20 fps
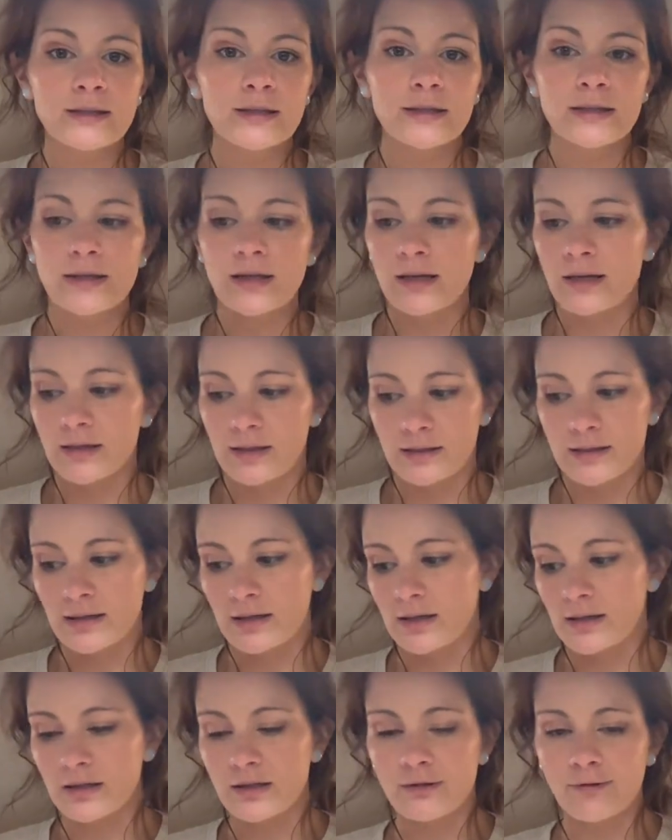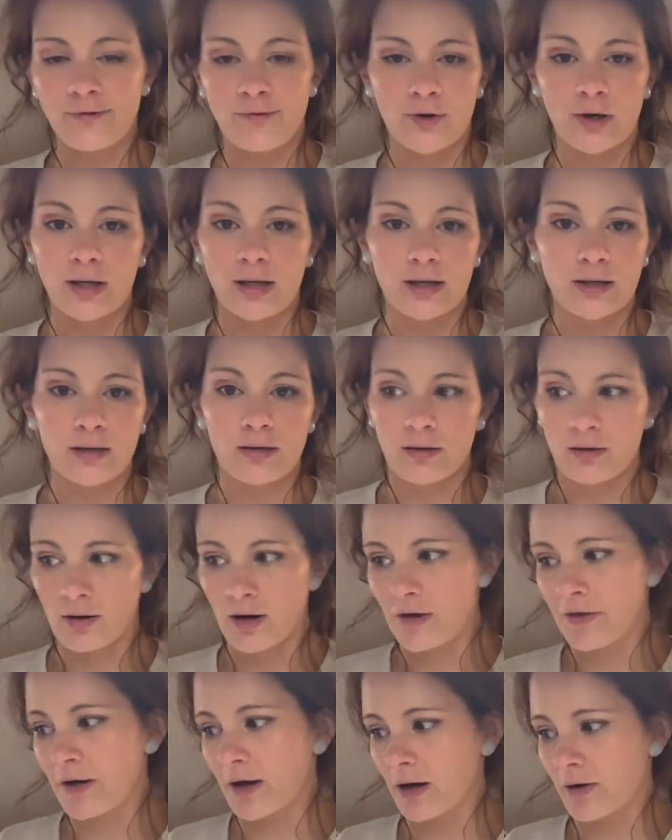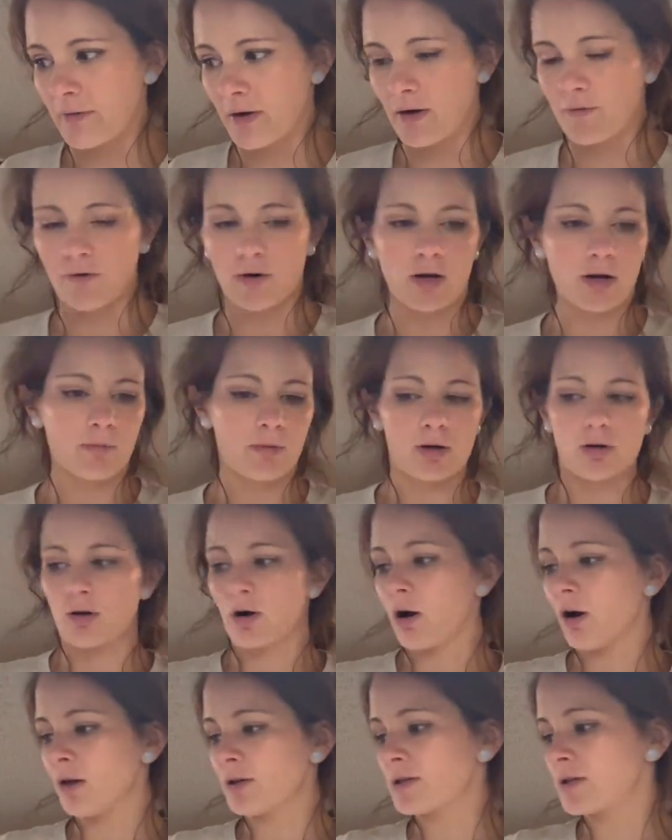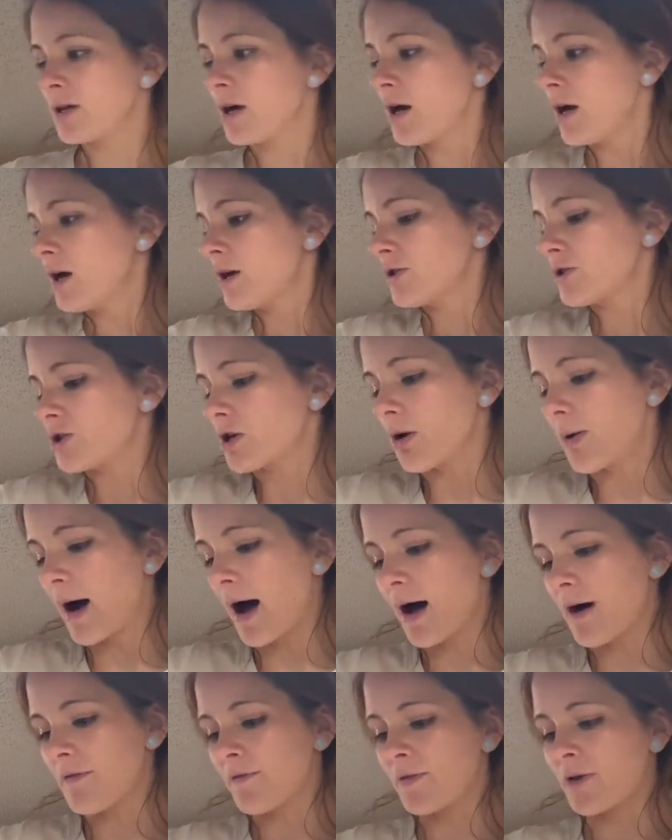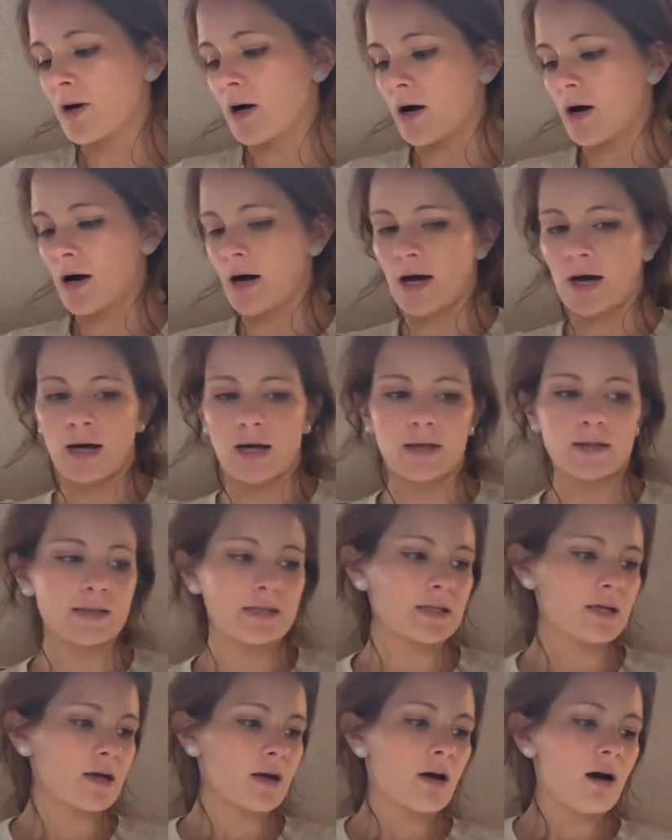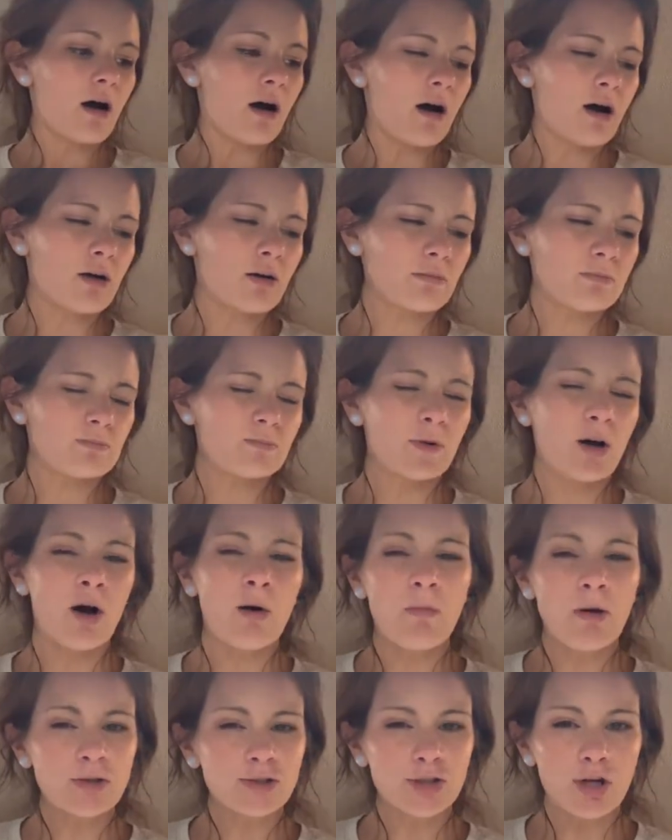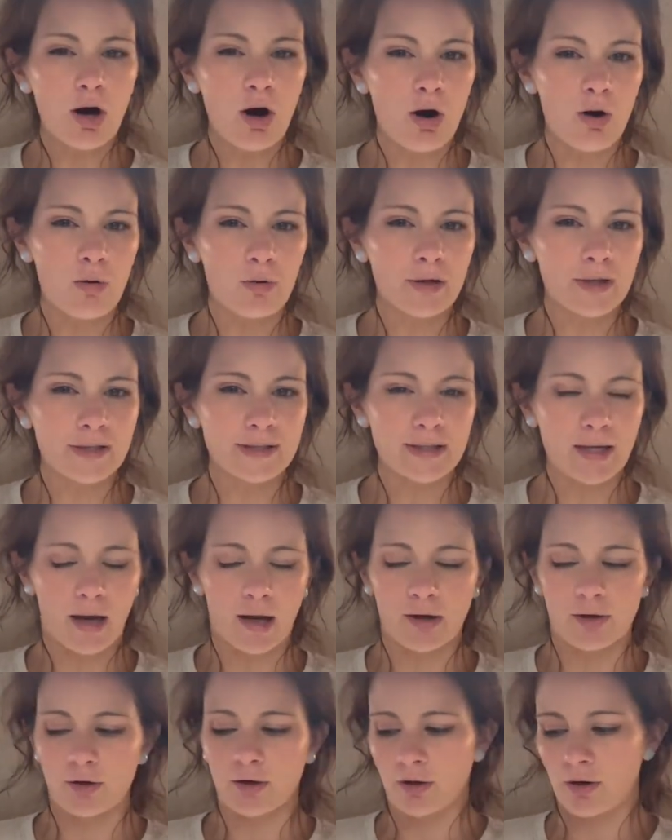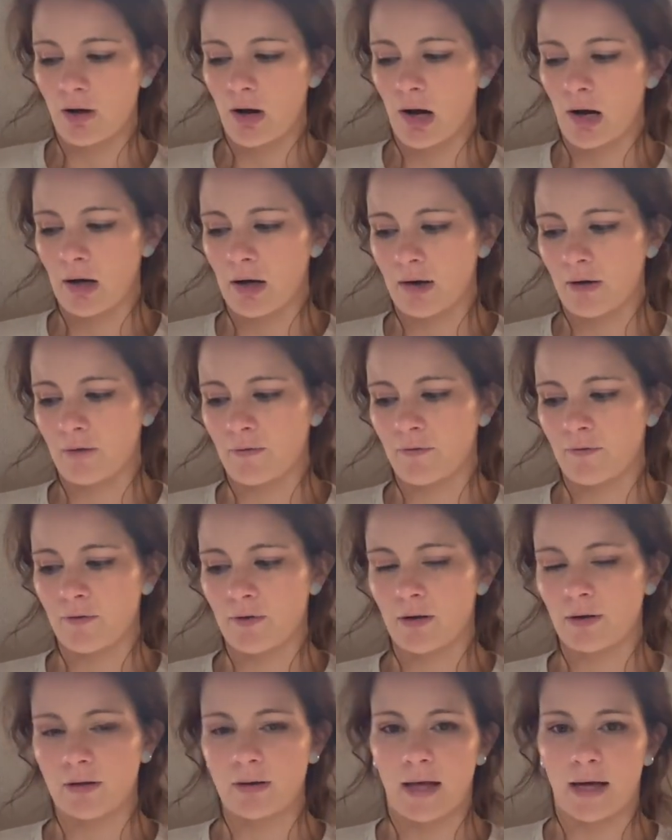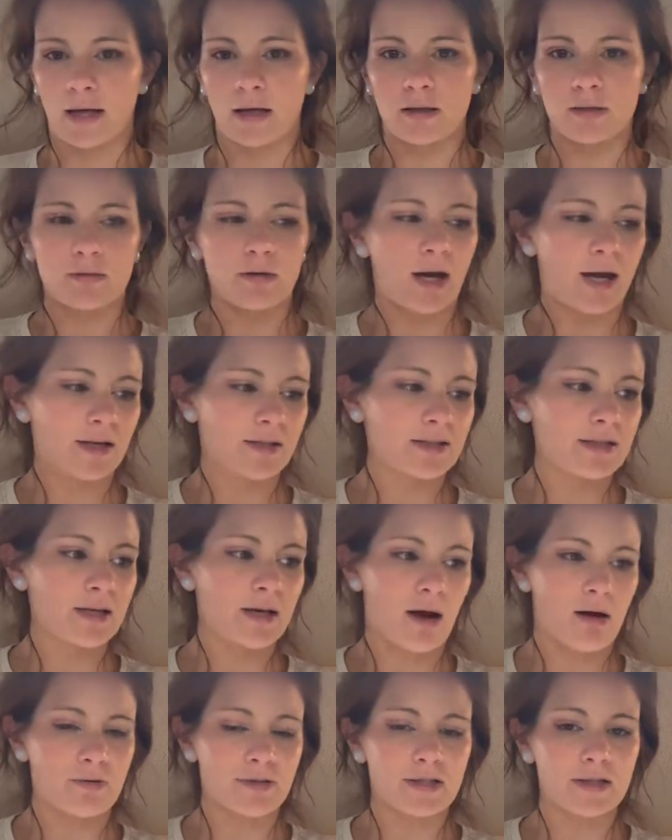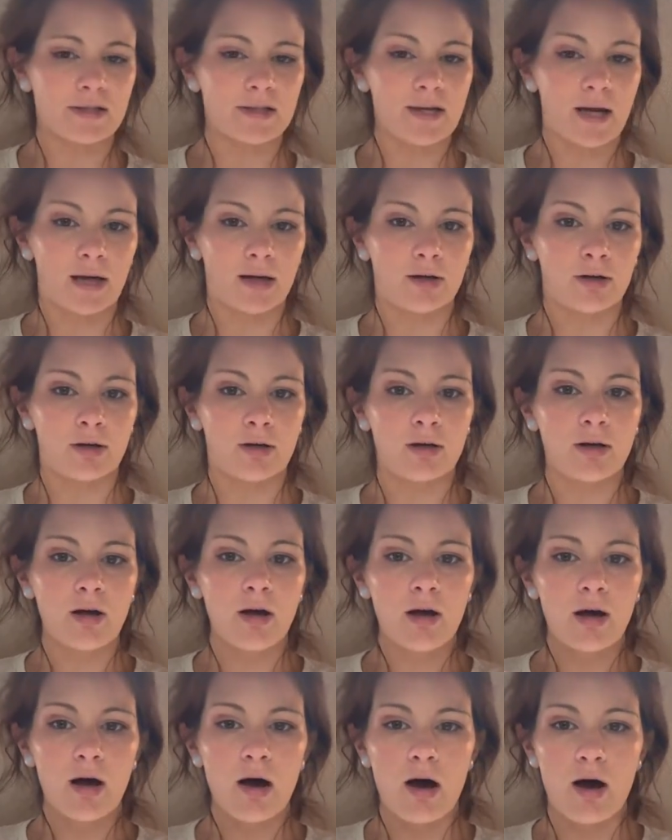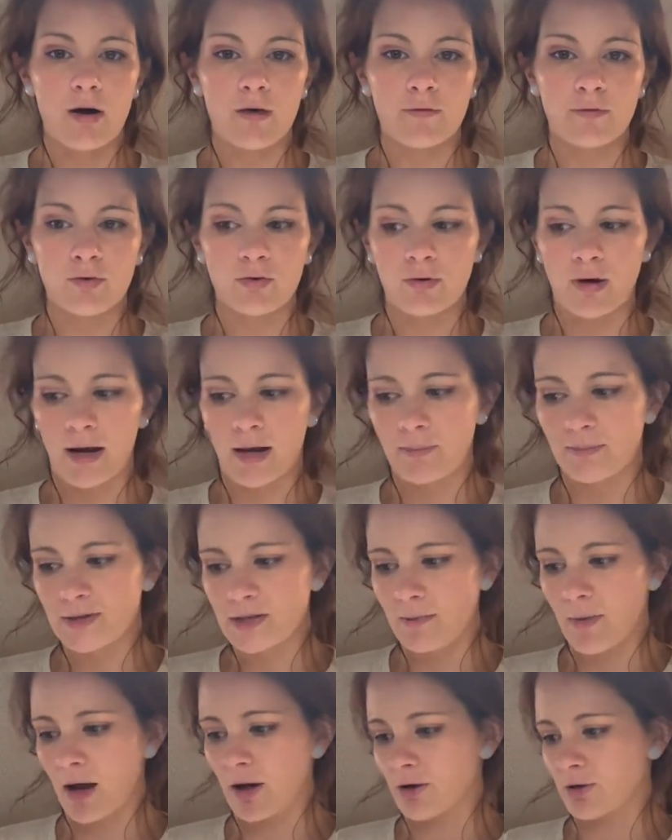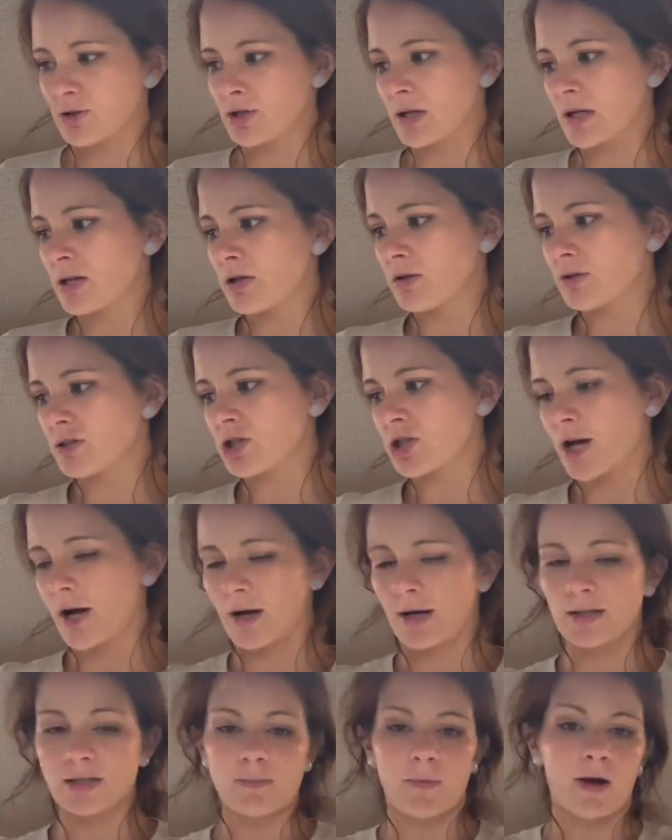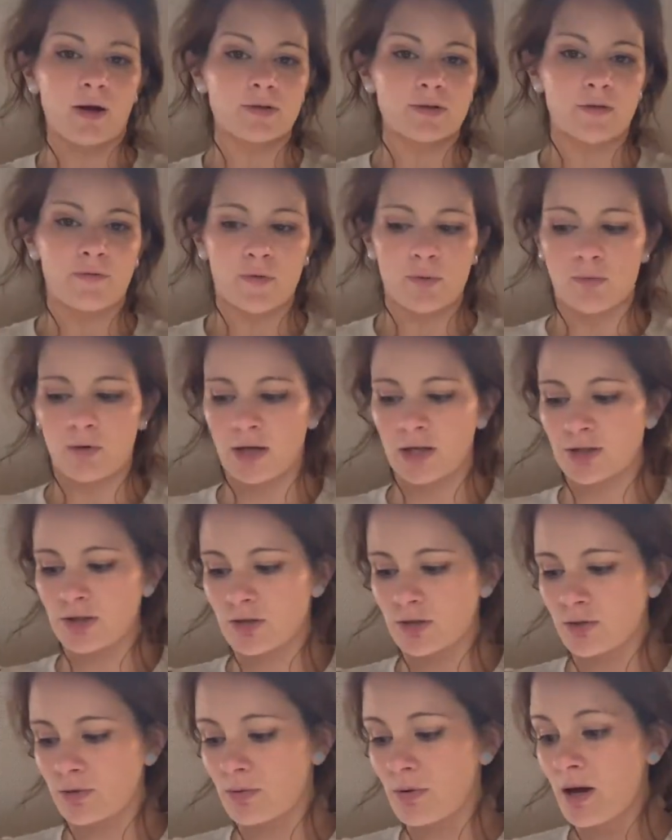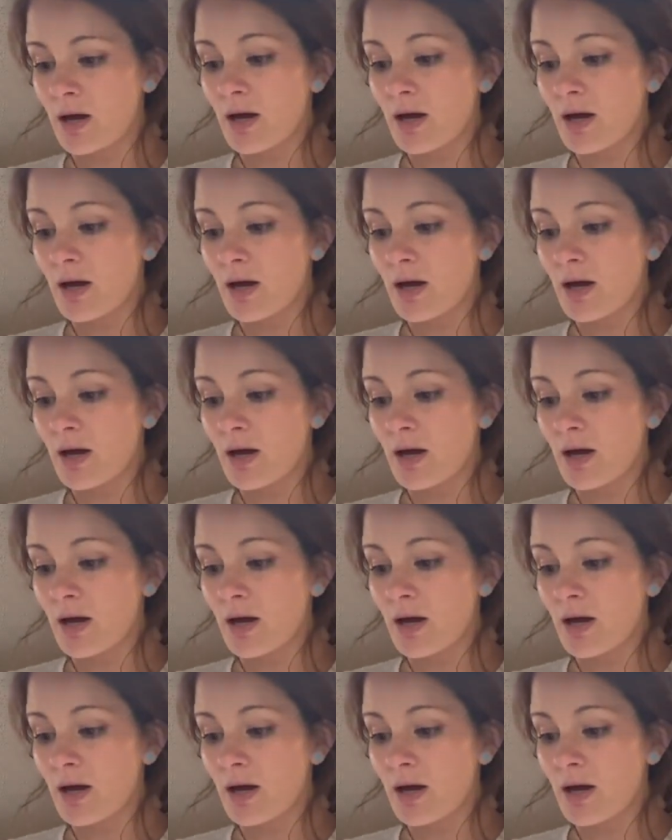is the easiest freaking dinner I think I've ever come across. So I've got almost a whole container of, like a 10-ounce container of grape tomatoes. You can use cherry tomatoes if you wanted to.